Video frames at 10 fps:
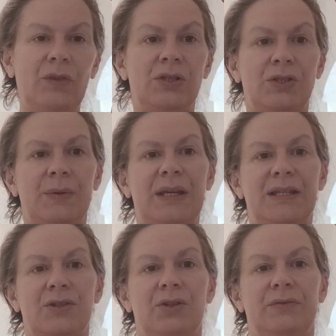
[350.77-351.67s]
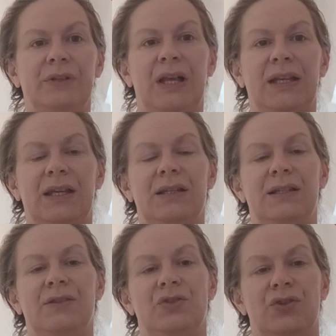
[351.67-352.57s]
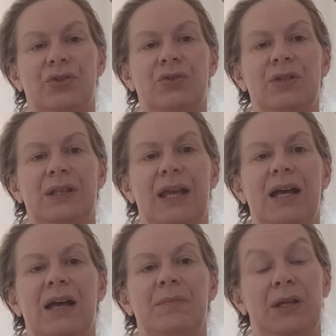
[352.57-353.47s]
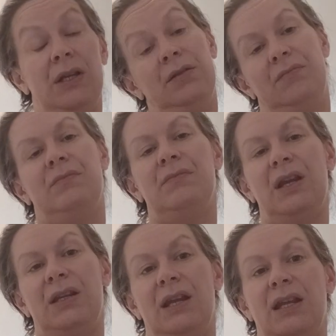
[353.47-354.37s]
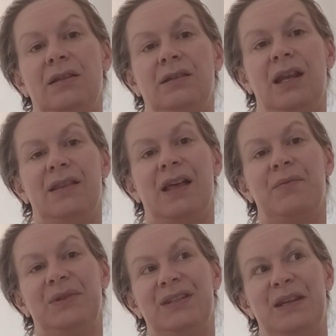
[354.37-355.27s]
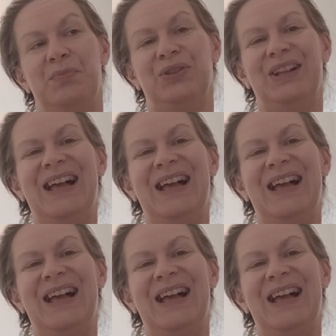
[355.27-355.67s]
So it is sort of like just under the arm, in line with the nipple.